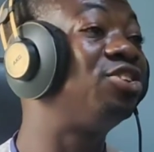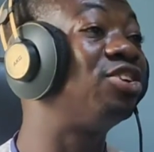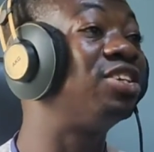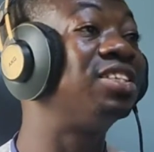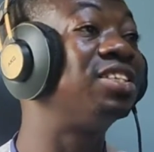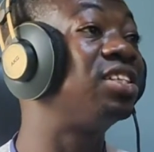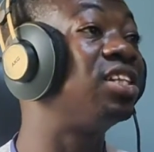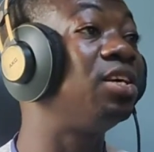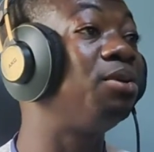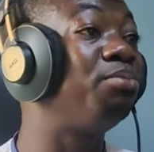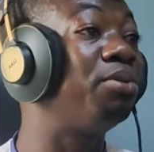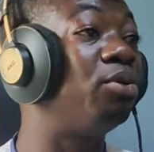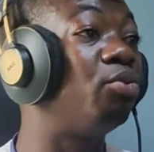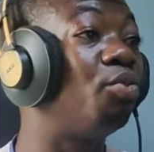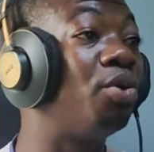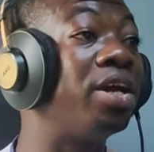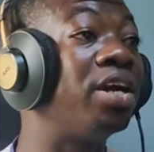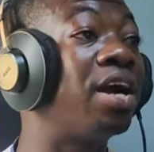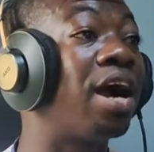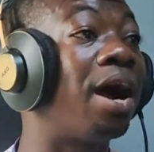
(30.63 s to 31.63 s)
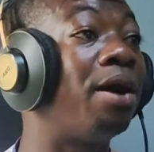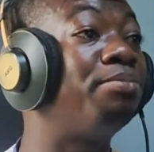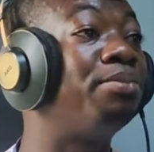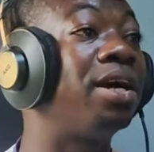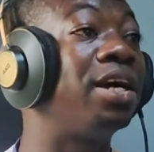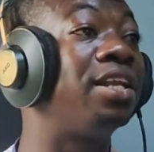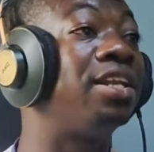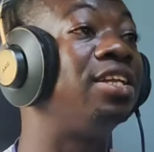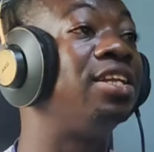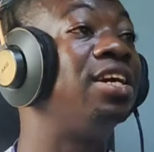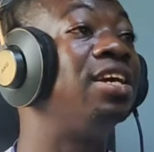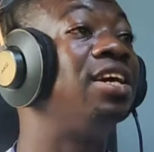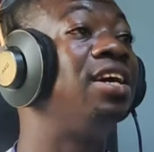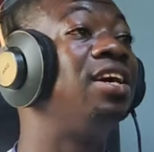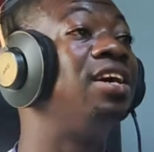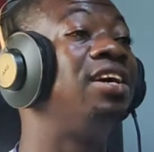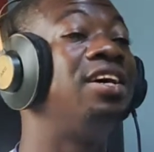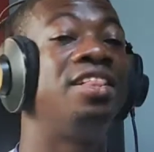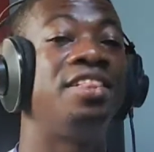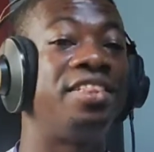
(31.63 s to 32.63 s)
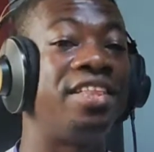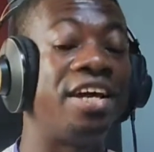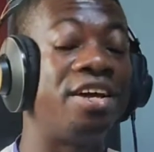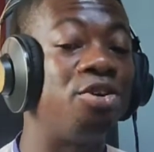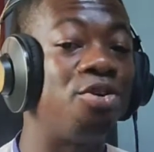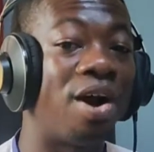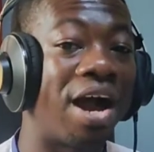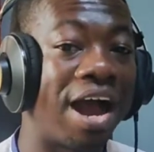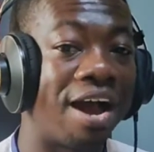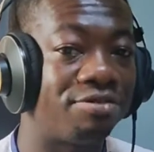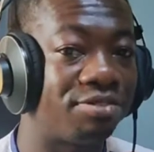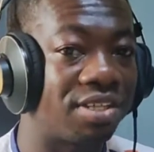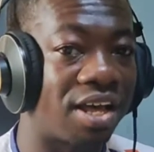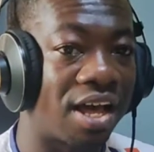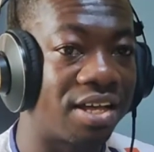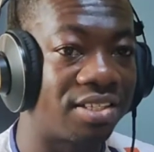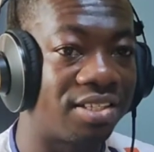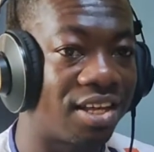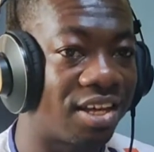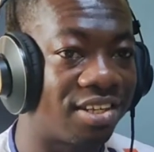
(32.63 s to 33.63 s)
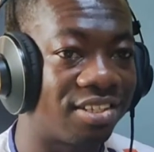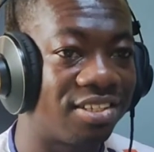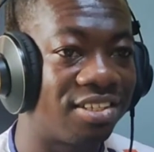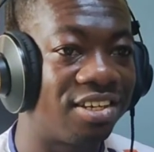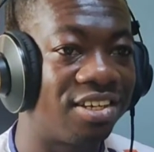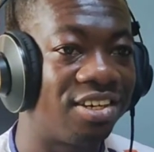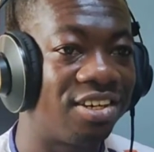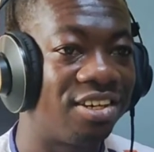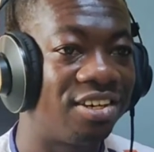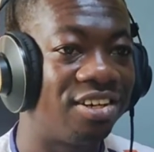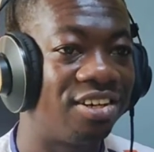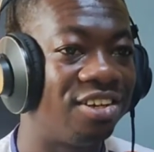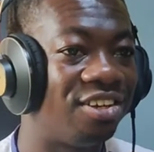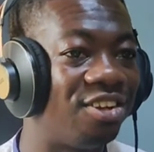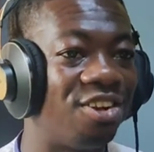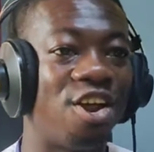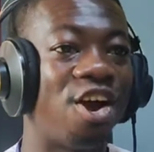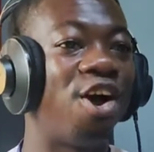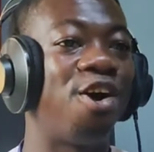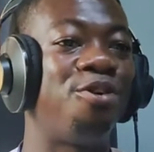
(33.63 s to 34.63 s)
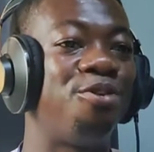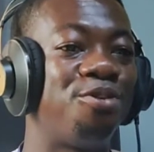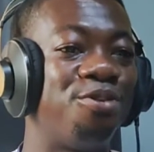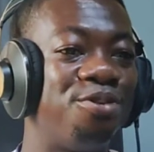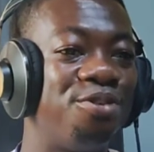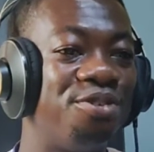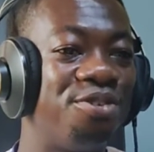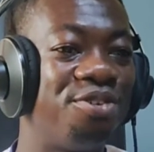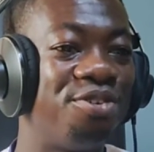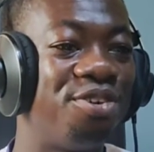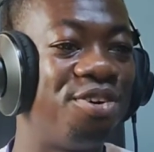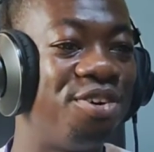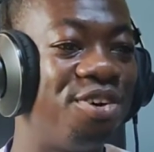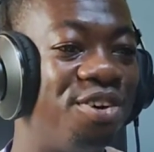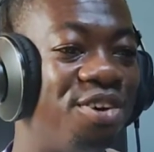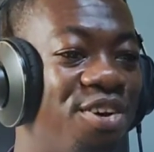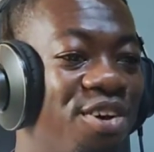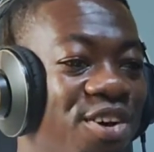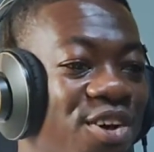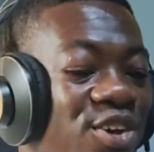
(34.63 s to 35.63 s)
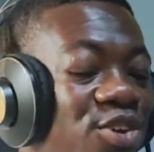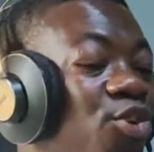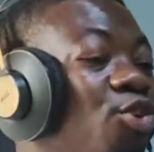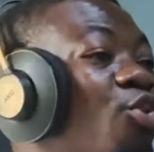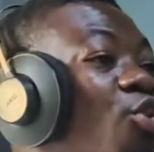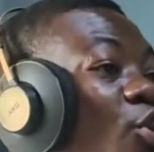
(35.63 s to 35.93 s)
don't sleep and wake up and there you have success. No. You